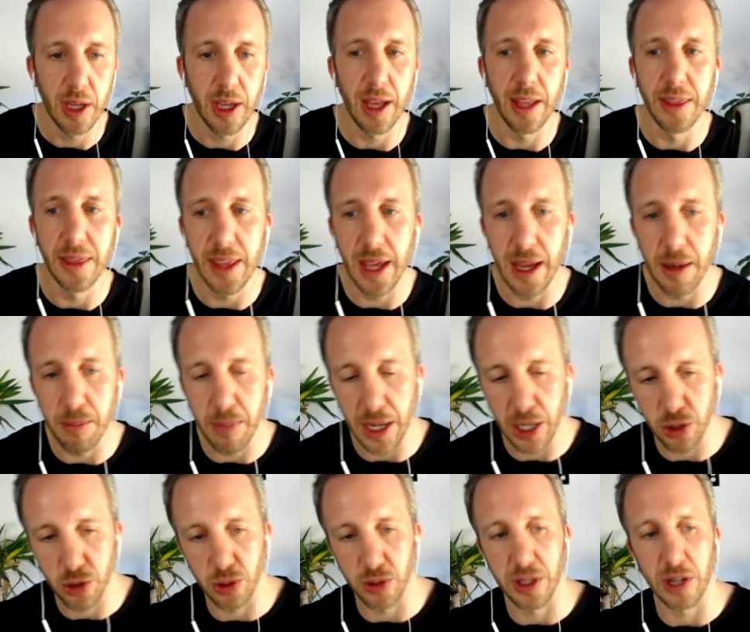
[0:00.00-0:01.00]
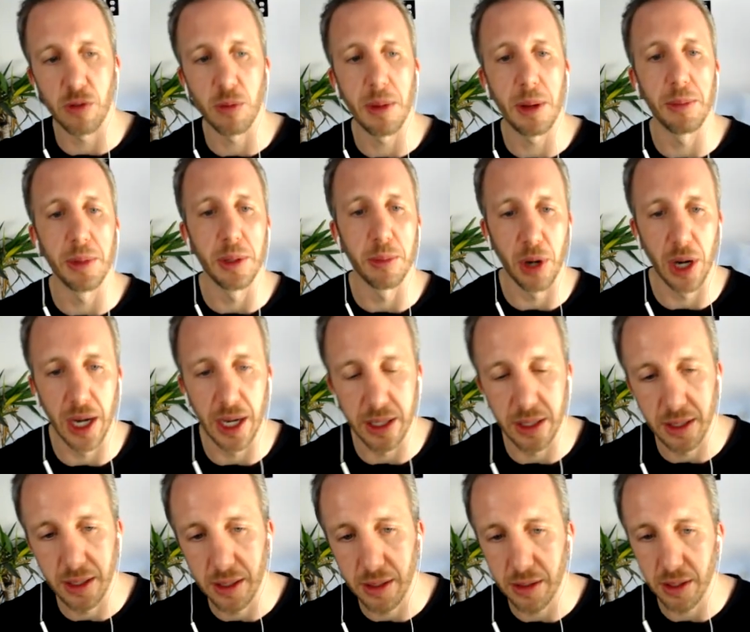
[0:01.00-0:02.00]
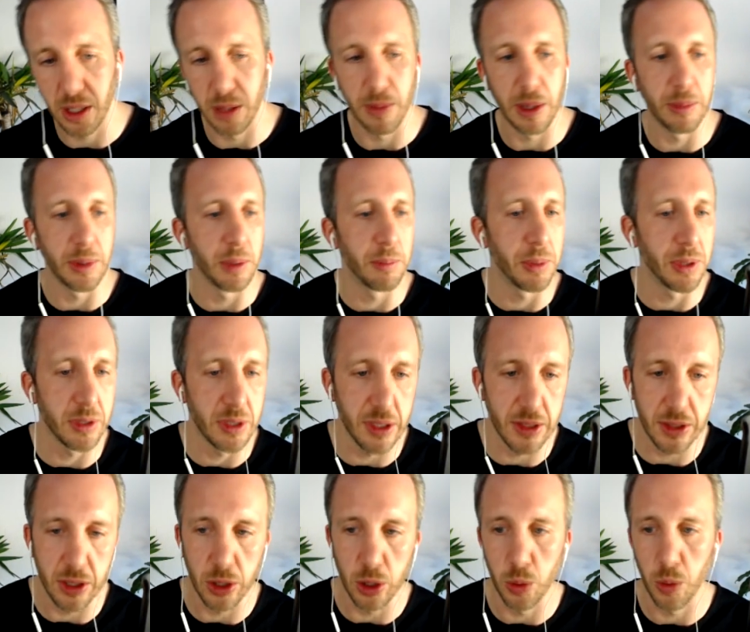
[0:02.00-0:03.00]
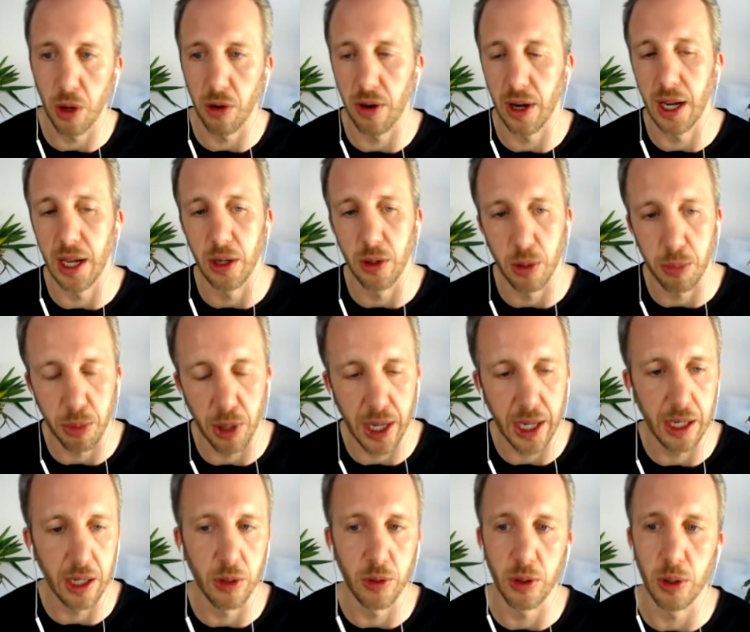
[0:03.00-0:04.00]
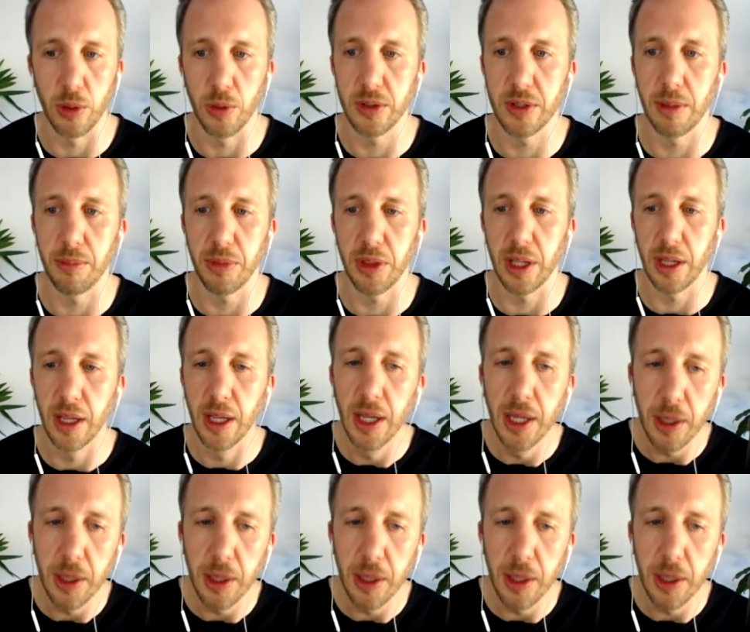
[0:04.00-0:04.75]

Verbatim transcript: And then make sure they remember the brand. Yeah, maybe a persistent URL or a brand logo or something,